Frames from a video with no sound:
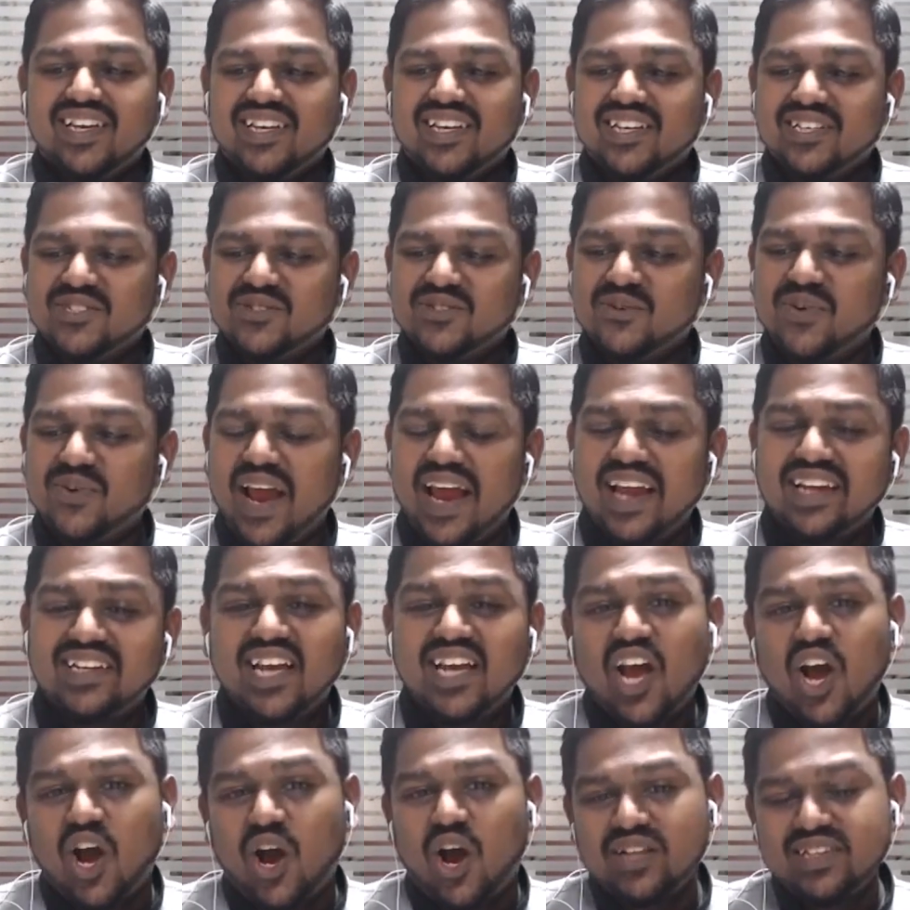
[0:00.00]
So Rand,
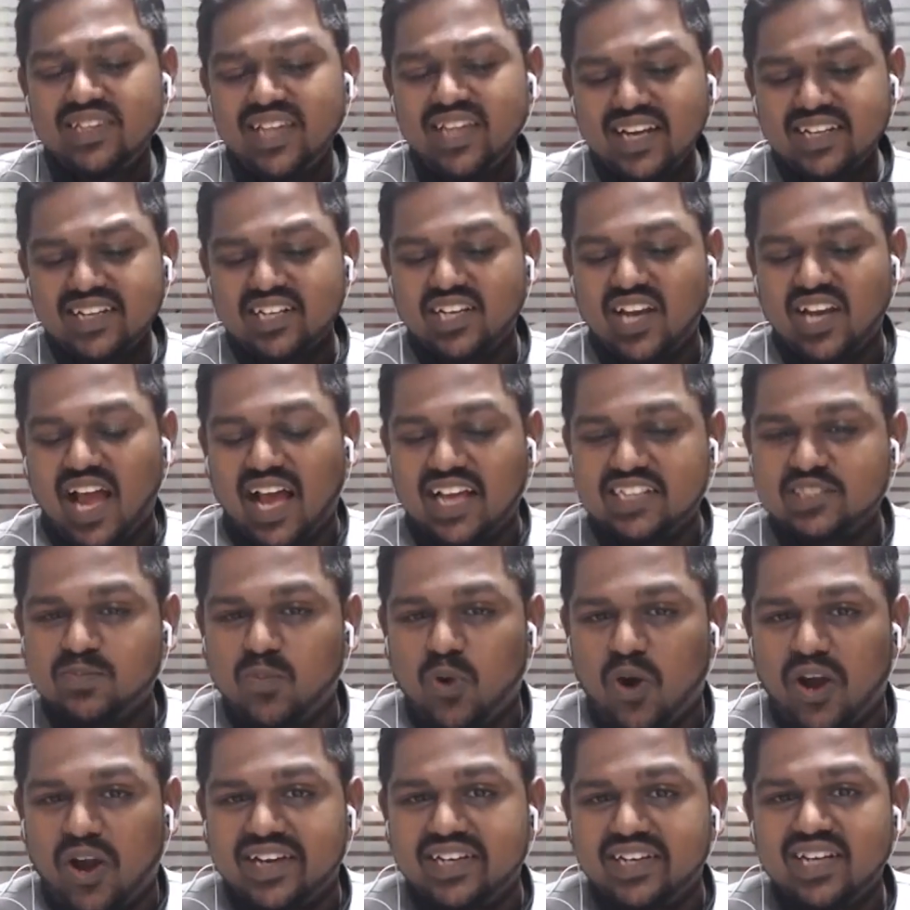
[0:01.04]
on that last
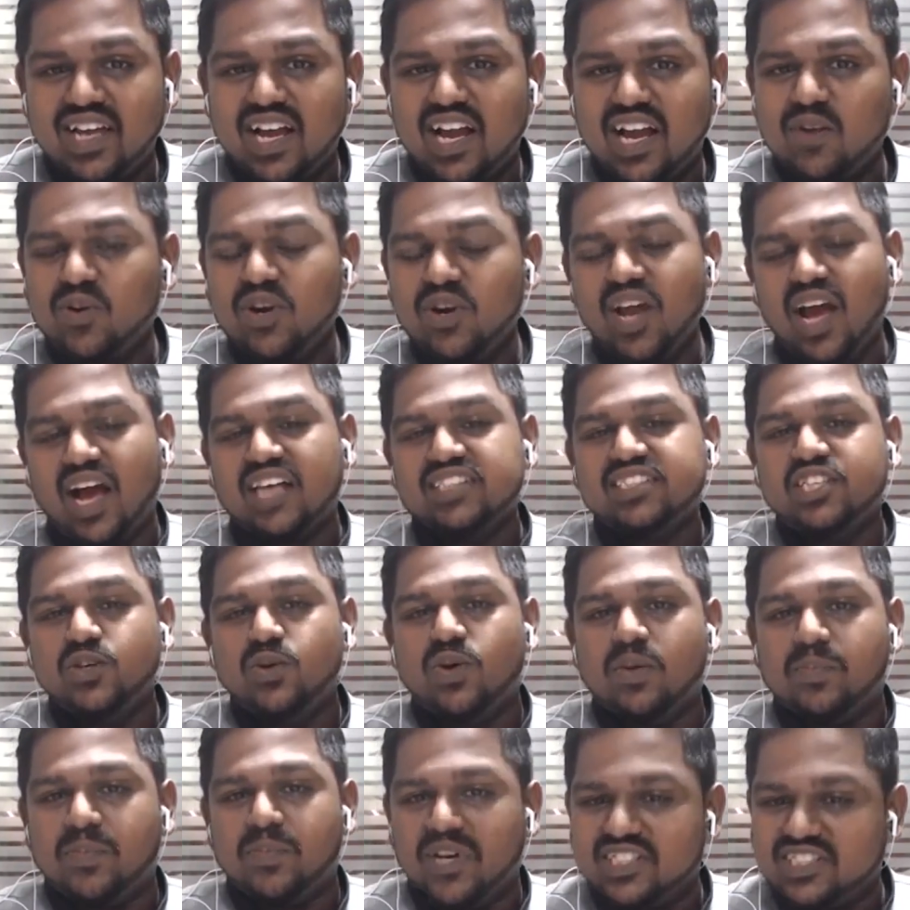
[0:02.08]
point, I want to ask you
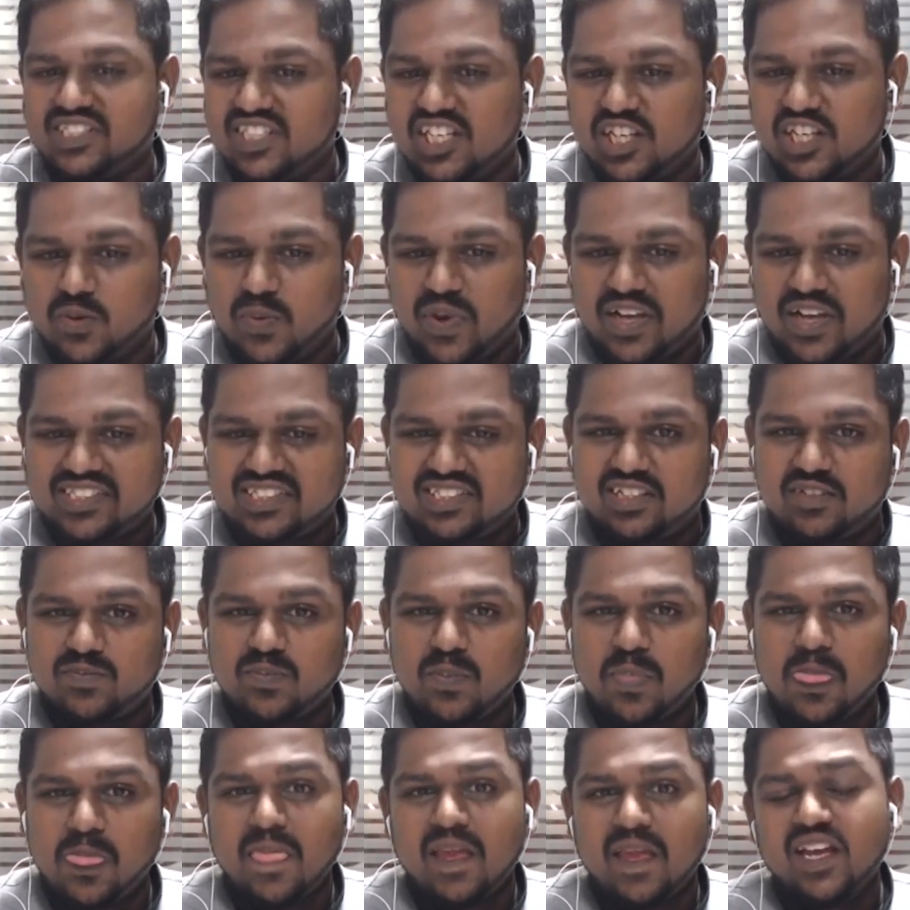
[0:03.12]
a personal question.
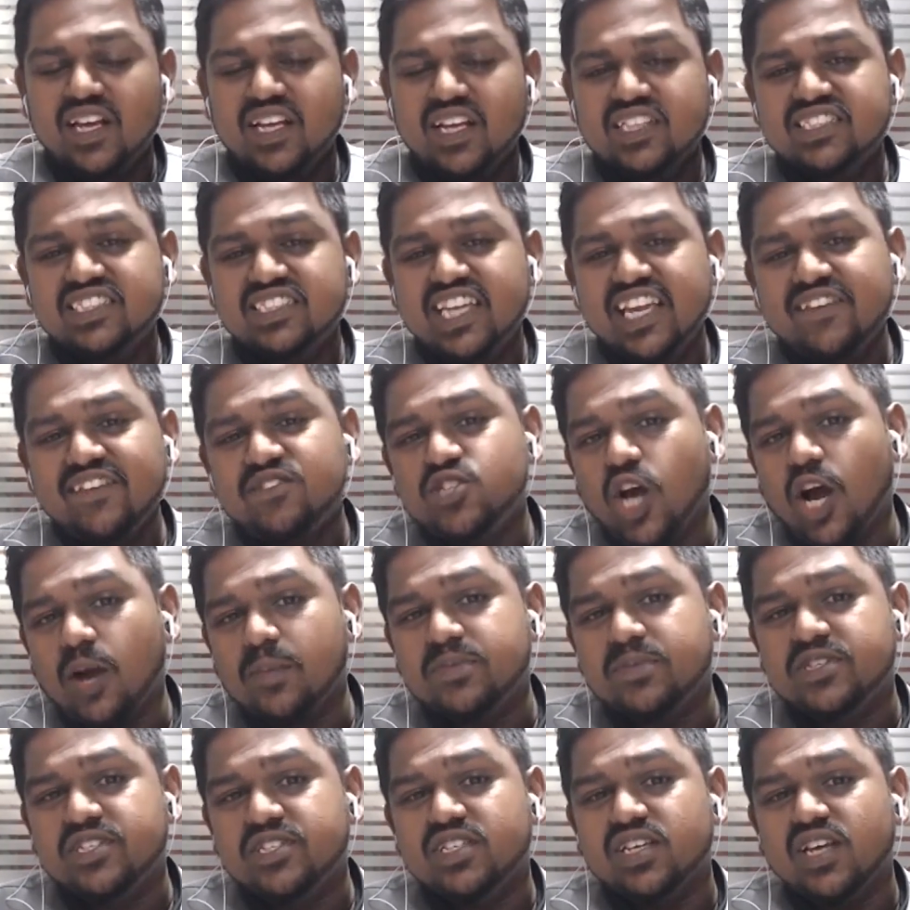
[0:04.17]
Steve
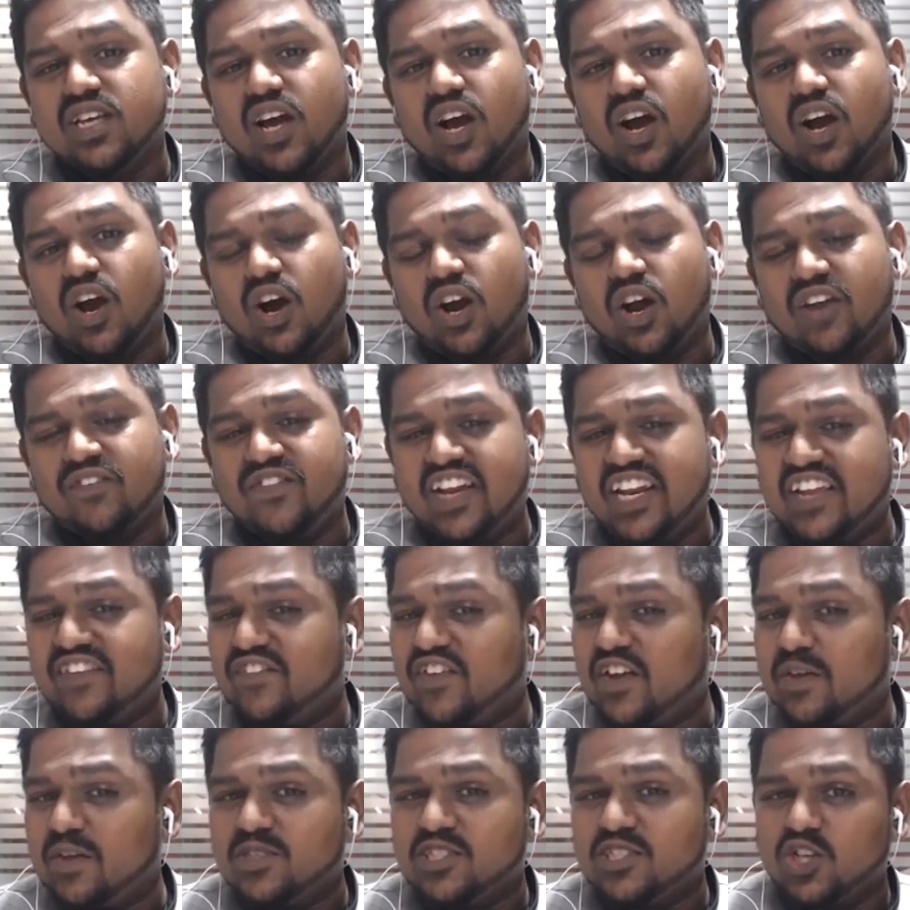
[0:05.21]
Jobs, on a very
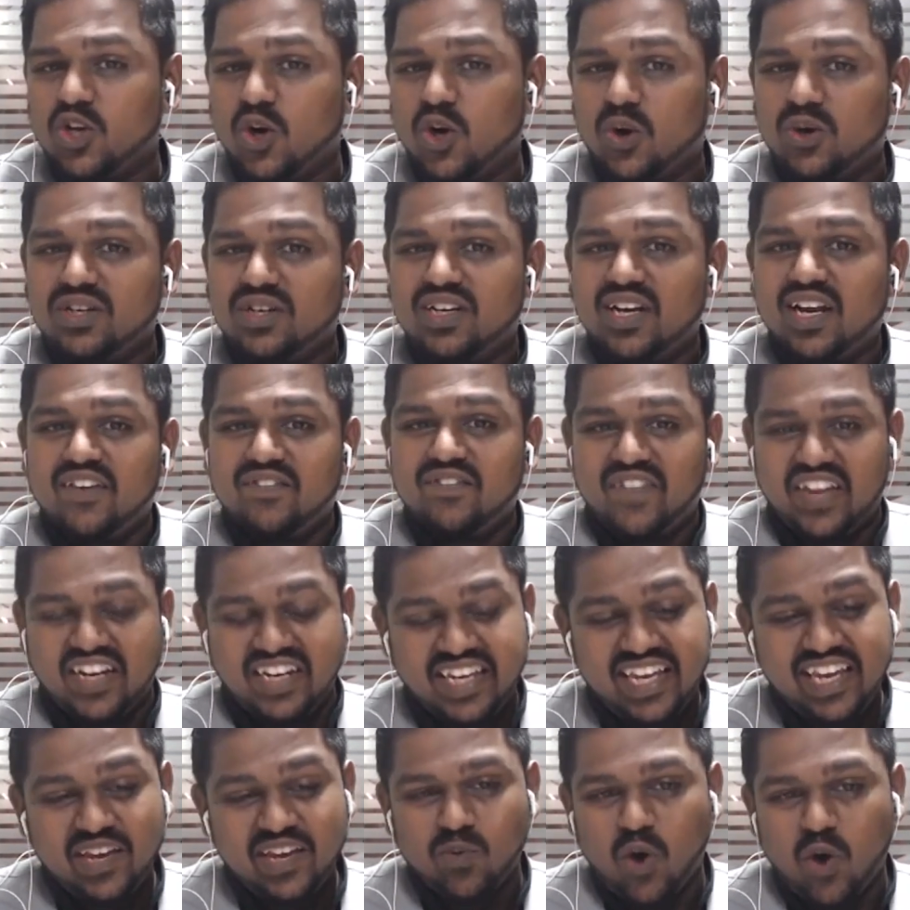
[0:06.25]
famous quote, when
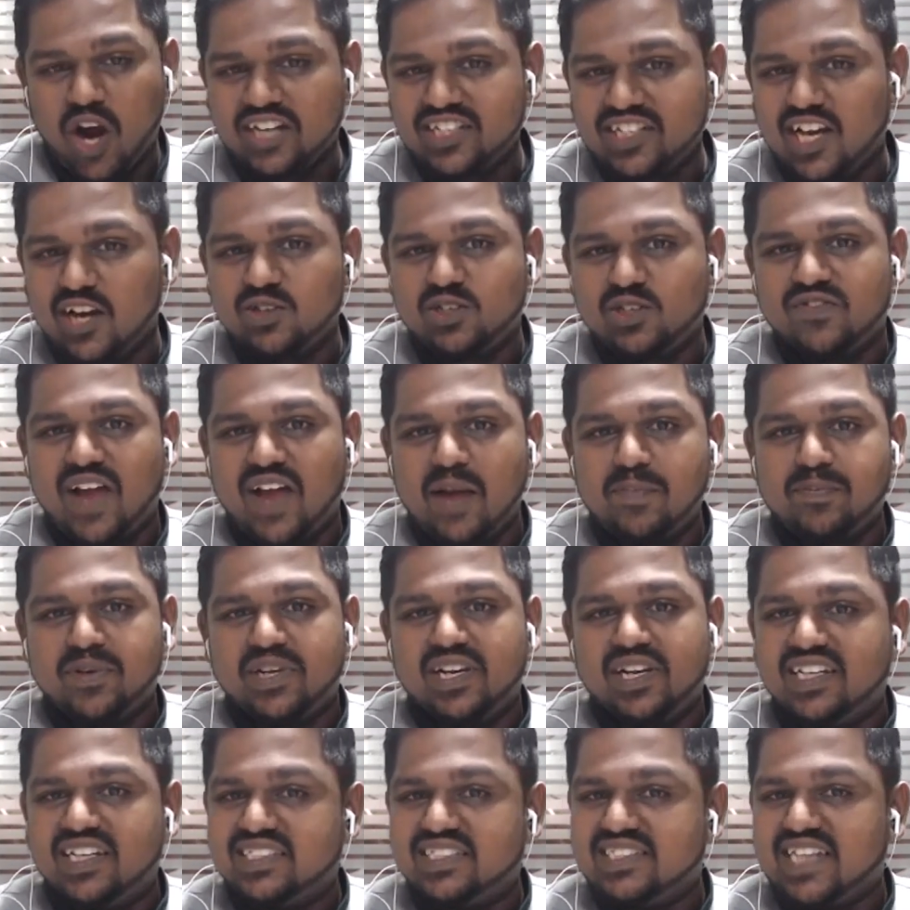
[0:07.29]
he walked out of
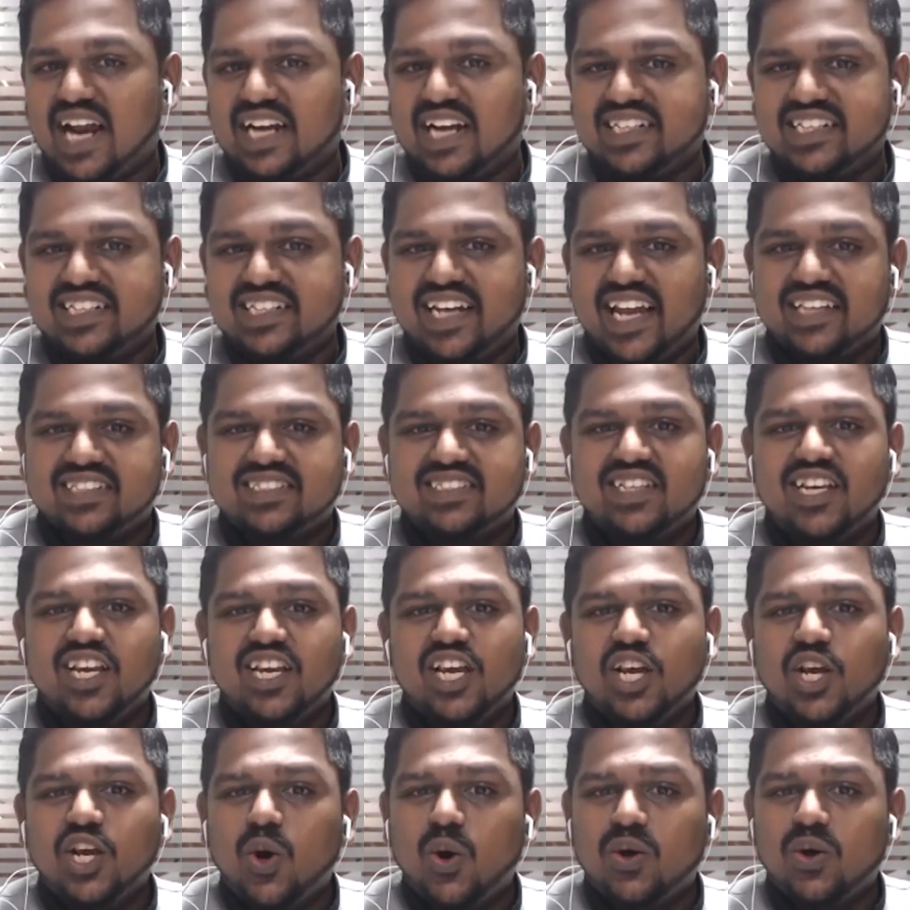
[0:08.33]
Apple and started Next,
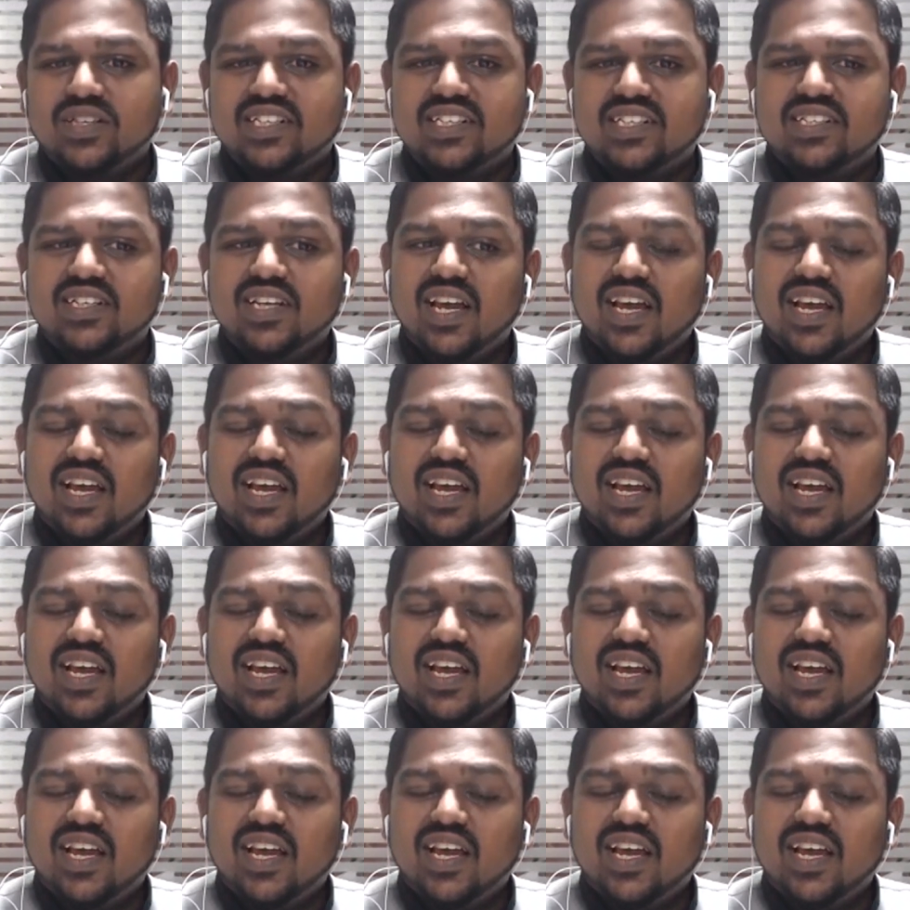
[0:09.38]
quoted,